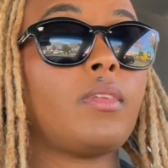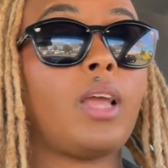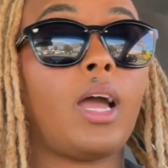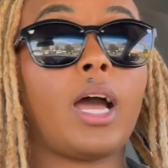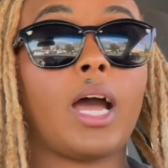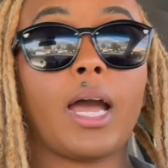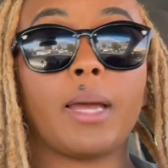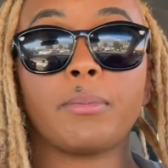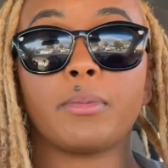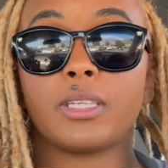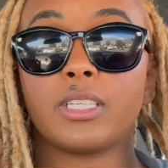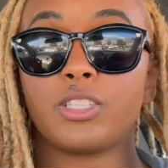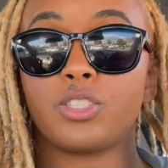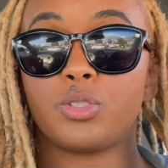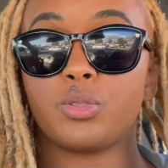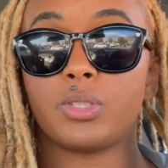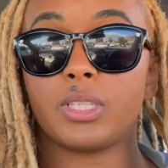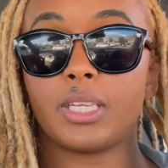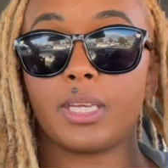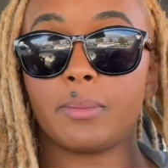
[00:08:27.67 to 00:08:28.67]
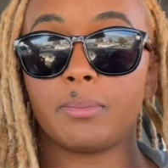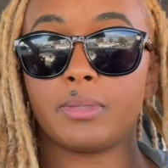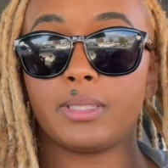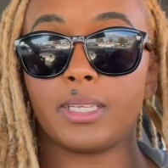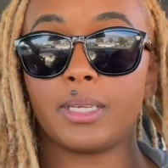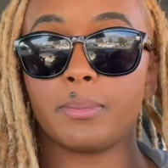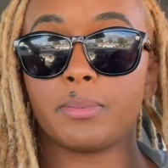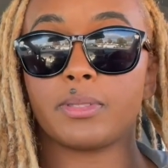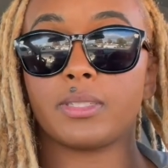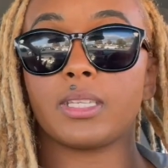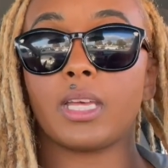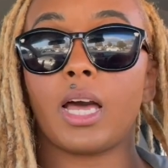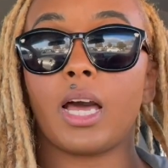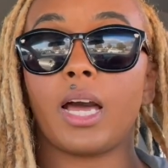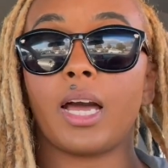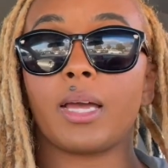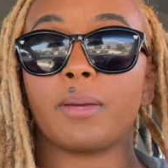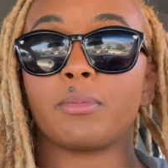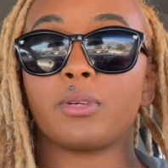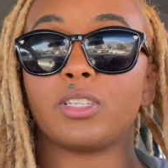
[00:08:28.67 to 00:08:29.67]
I'm going to do the hip dips.
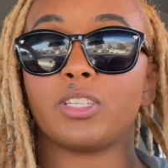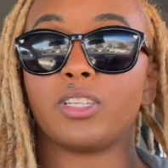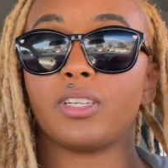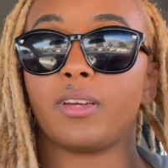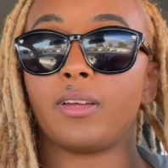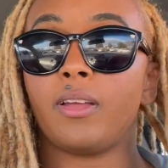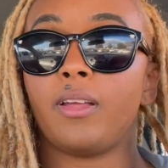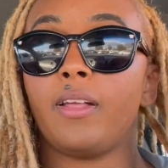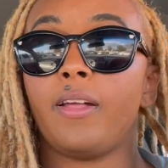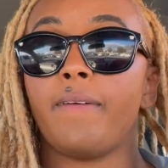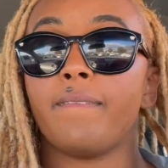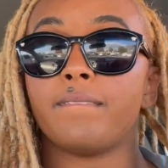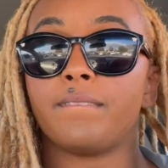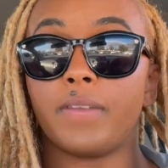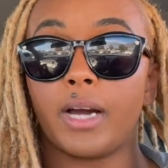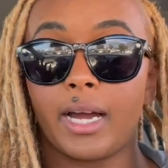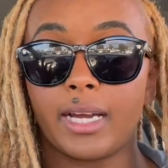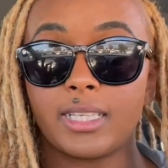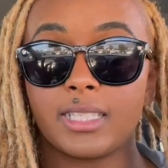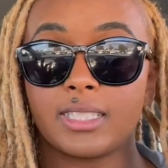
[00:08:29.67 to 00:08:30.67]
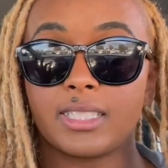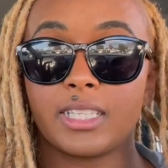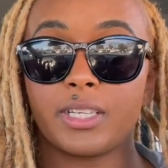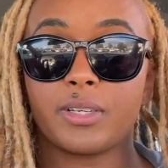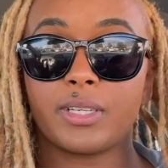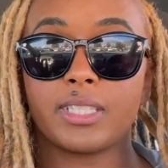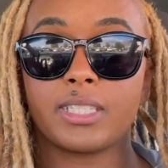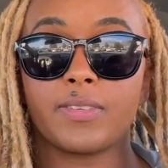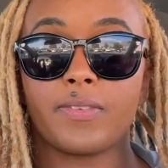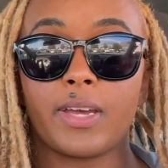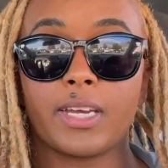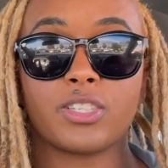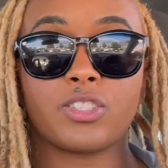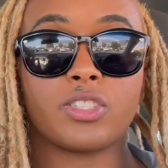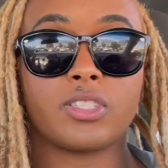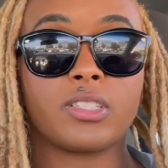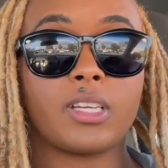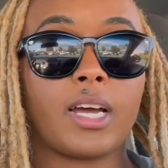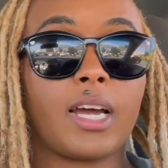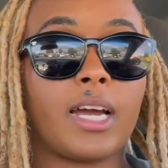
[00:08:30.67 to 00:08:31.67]
I'm going to find a series of
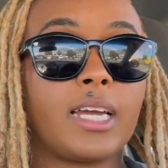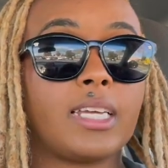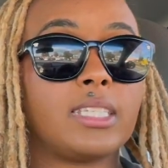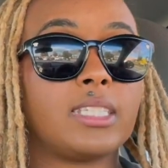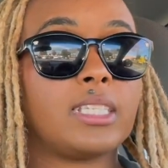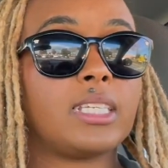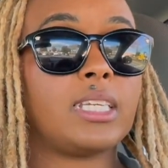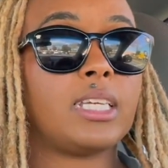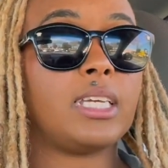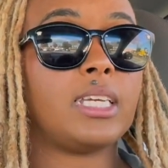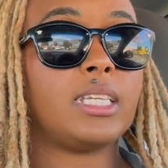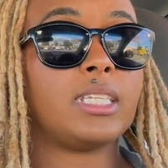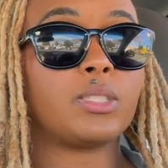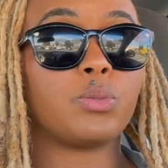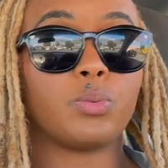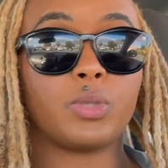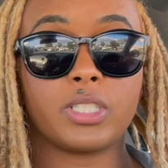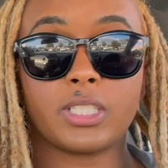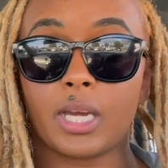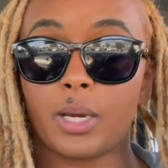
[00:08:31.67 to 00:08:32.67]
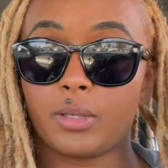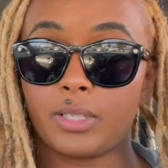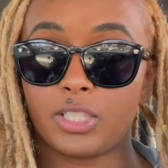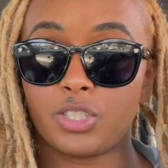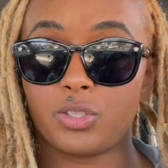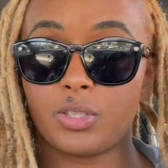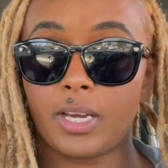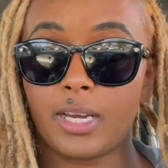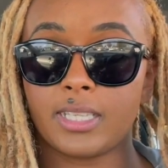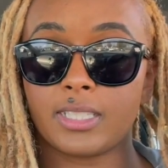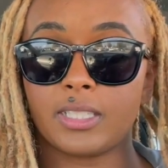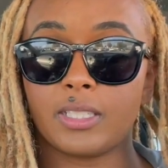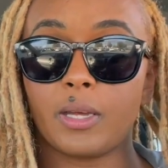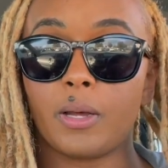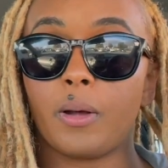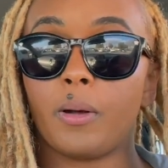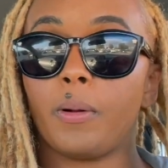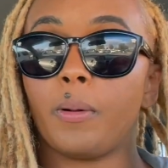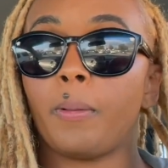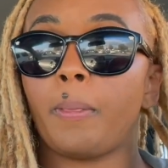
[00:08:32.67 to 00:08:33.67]
exercises, which I'll let you guys
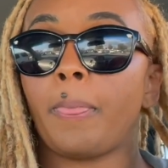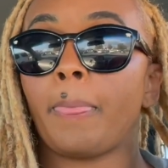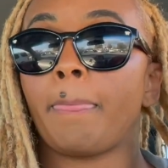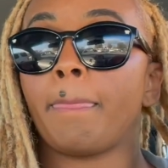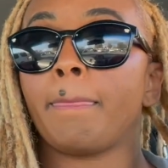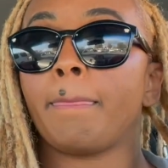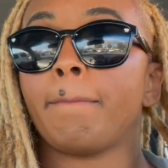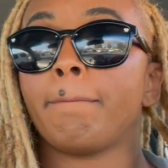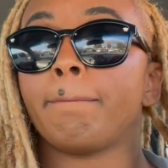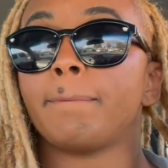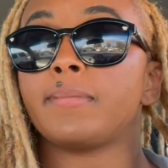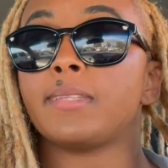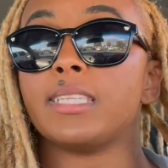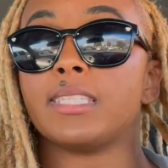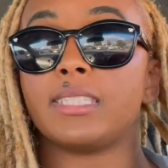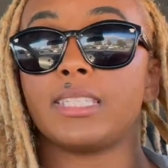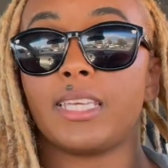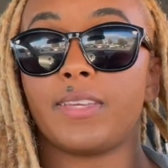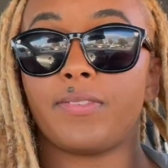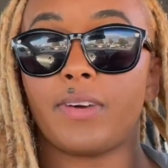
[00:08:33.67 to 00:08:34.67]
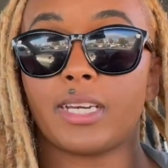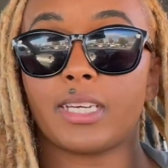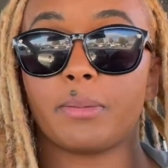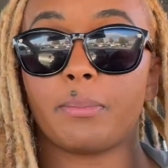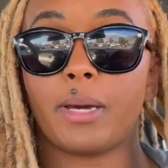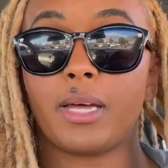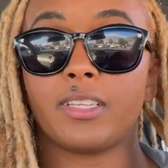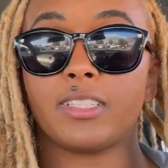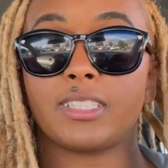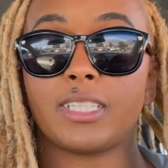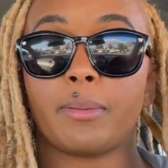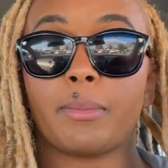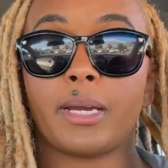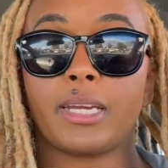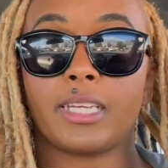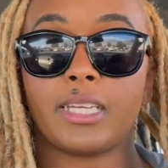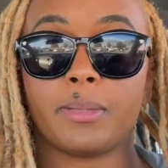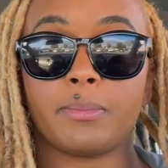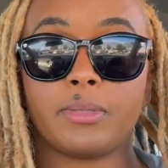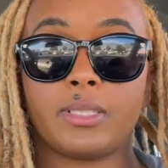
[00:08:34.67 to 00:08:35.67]
know, to see if I can balance out my
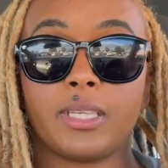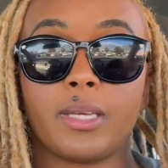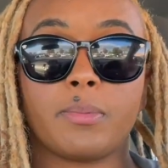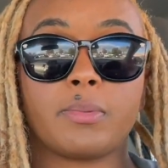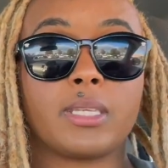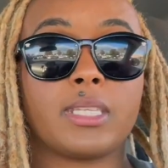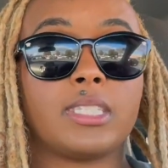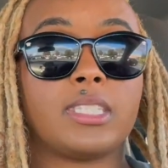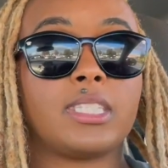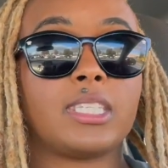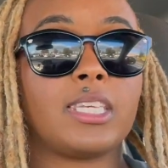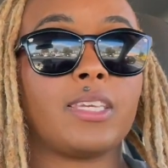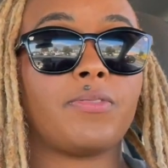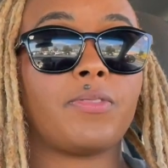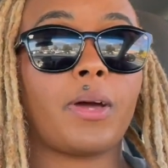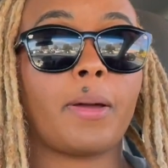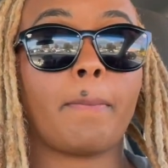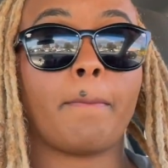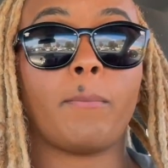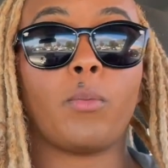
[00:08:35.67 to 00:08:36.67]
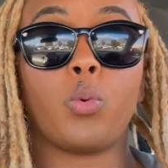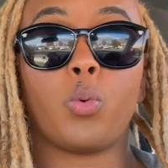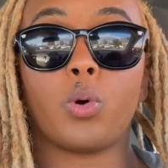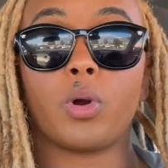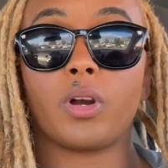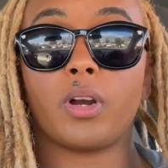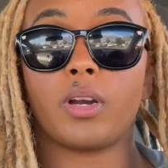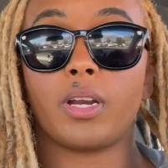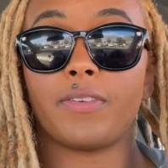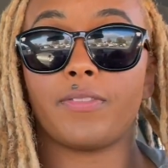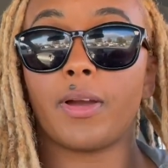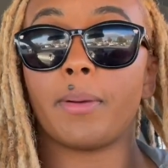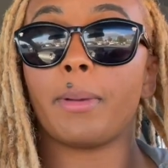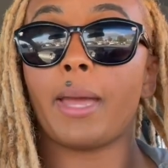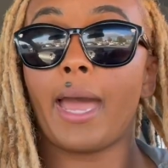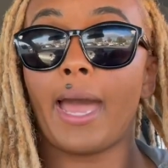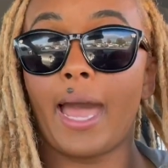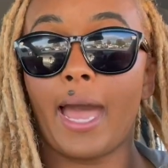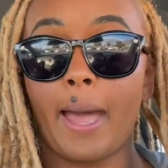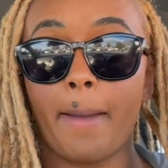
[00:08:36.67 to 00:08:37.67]
hip dips and see if I'm
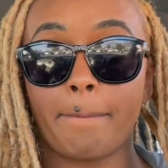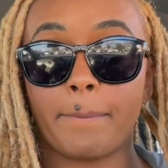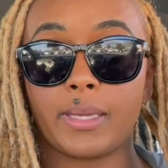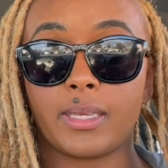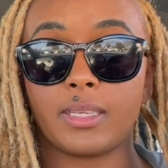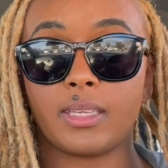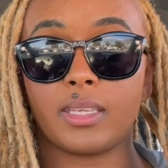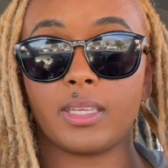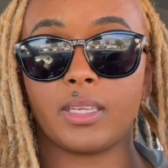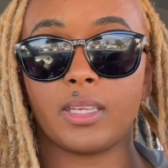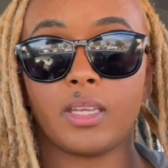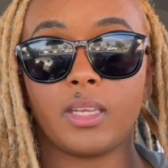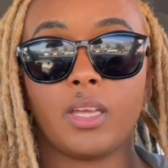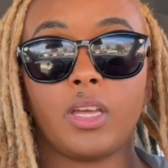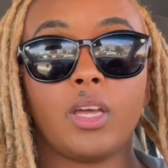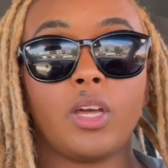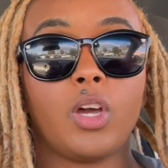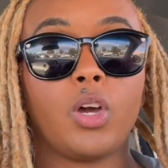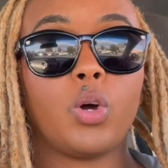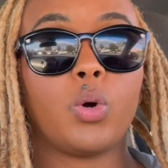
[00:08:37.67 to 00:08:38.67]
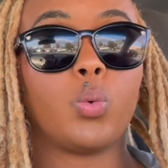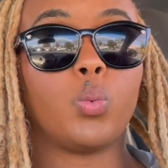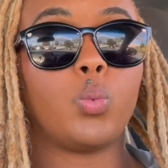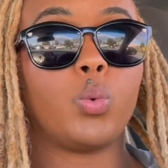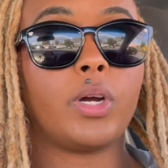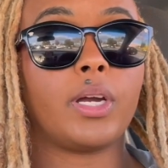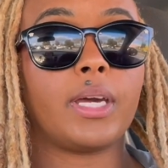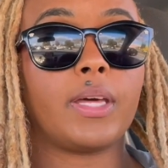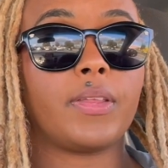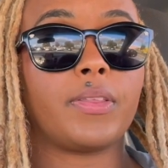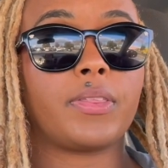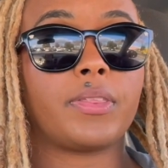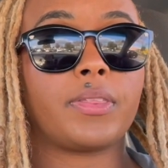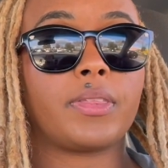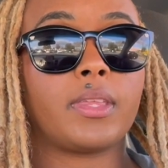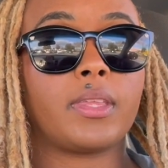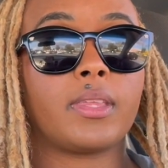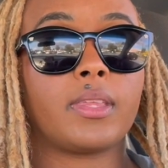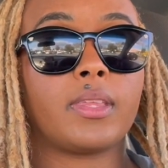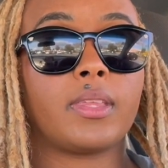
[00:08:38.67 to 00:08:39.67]
happy with
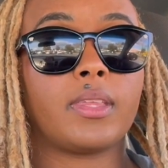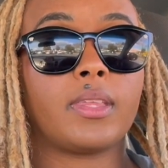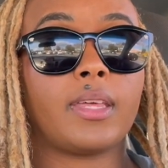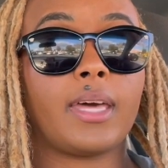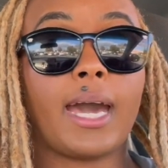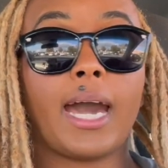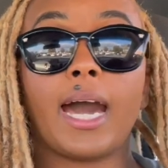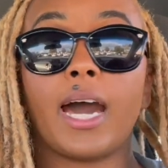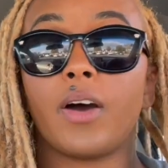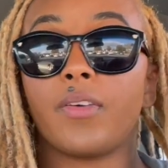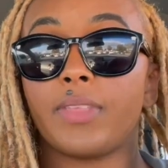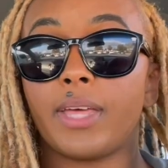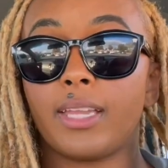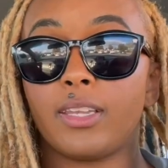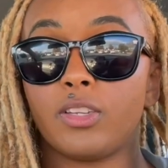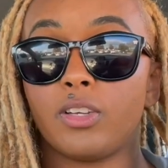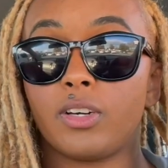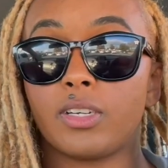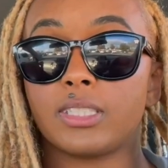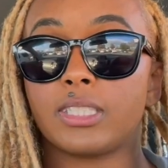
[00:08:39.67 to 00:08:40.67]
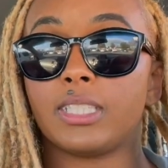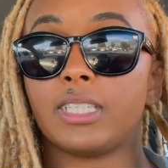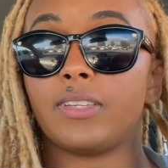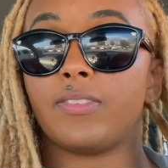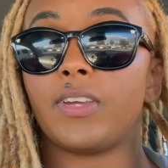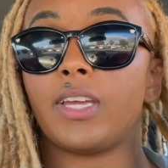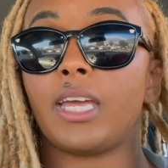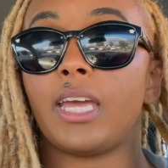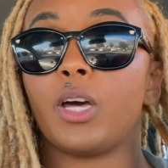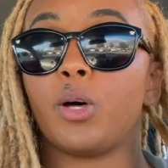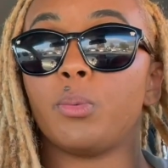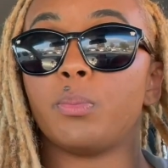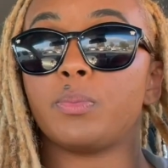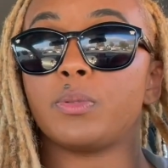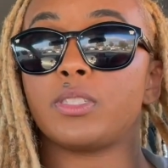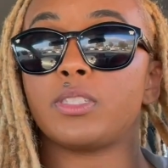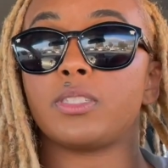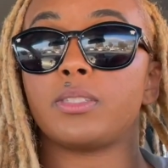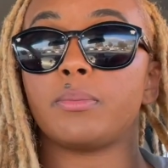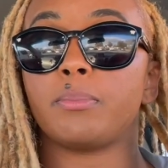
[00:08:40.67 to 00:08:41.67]
how that looks, and if it
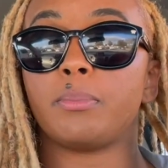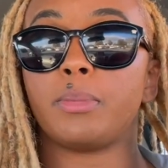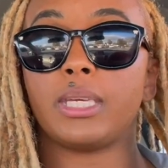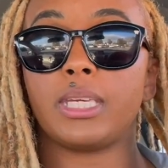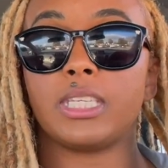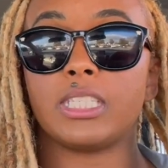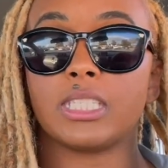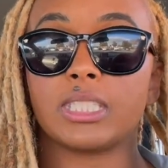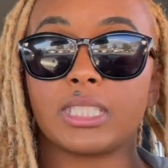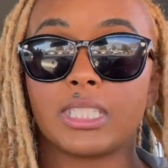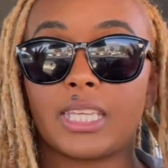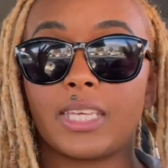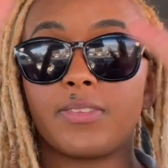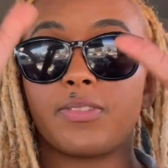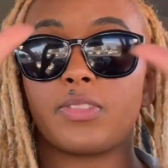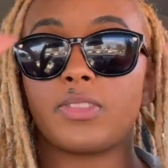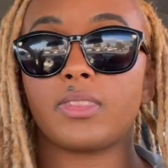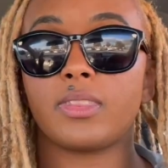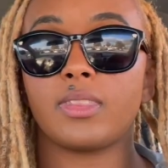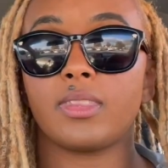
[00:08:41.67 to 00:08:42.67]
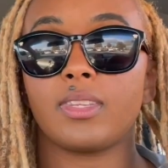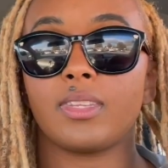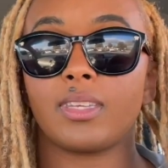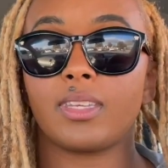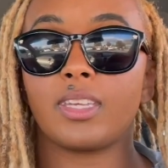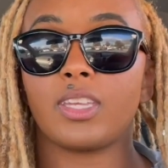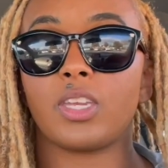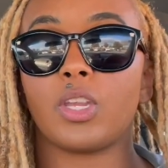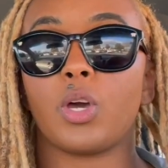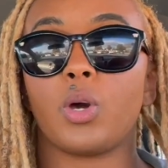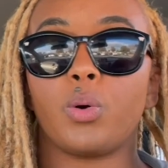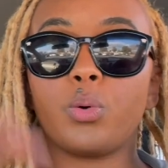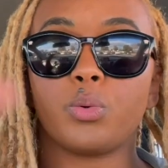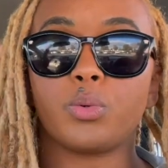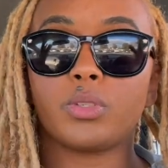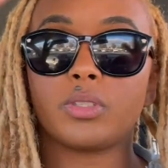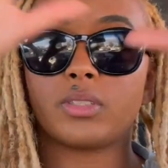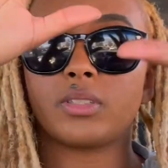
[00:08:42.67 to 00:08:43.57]
helps me just get a